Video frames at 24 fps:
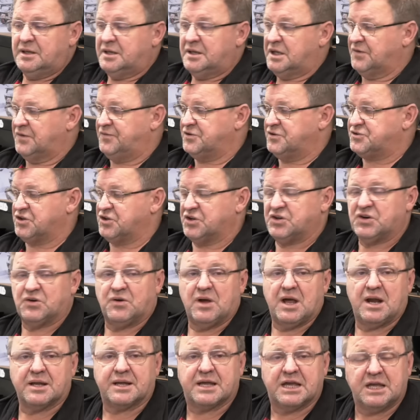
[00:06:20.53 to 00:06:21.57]
if you turn
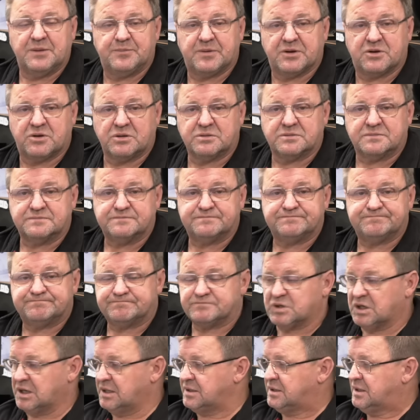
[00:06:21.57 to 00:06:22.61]
around and keep it cool,
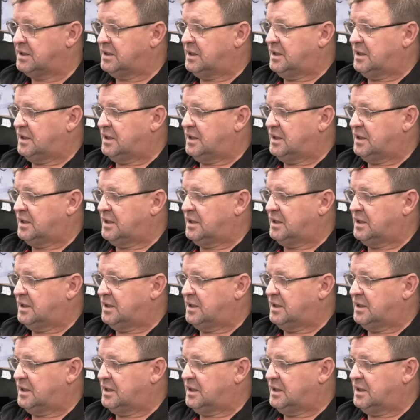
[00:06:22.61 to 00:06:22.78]
right?